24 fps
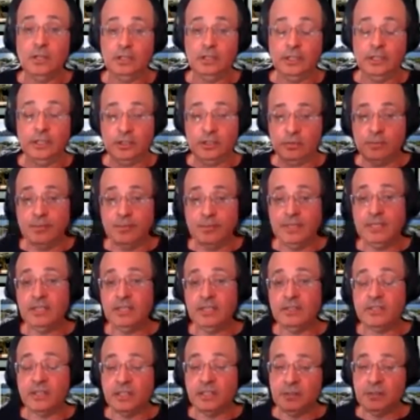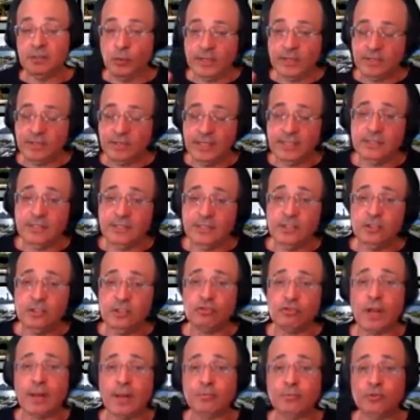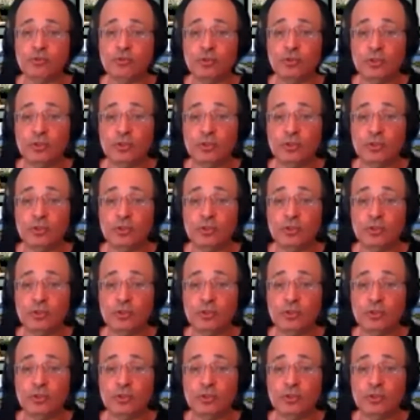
It means that when there is a disruption,